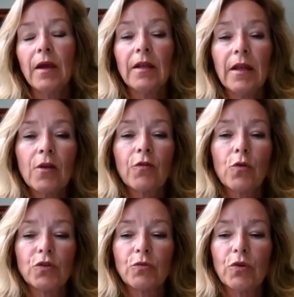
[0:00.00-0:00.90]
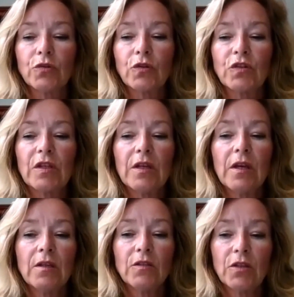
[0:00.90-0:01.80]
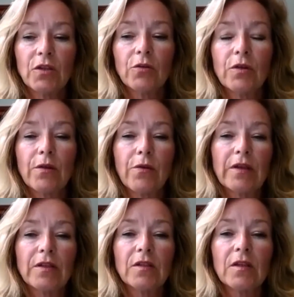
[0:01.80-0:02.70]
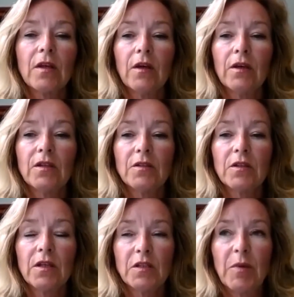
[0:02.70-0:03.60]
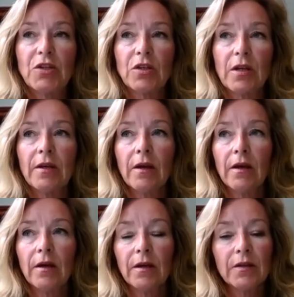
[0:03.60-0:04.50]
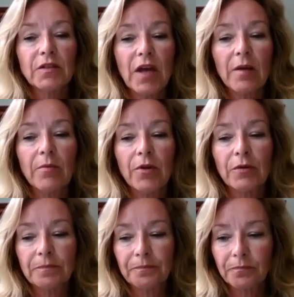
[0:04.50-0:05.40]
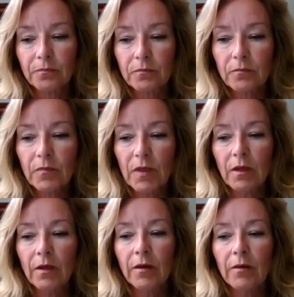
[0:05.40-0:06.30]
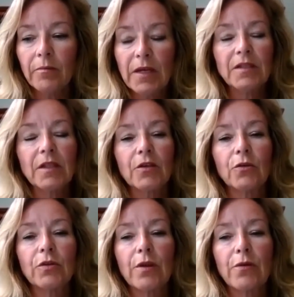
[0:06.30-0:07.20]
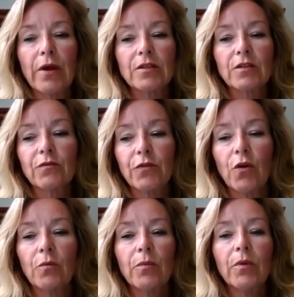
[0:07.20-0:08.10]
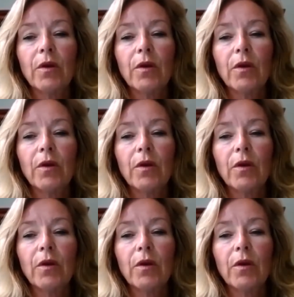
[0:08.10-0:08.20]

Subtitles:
then, of course, we also see security threats, especially cyber-based security threats from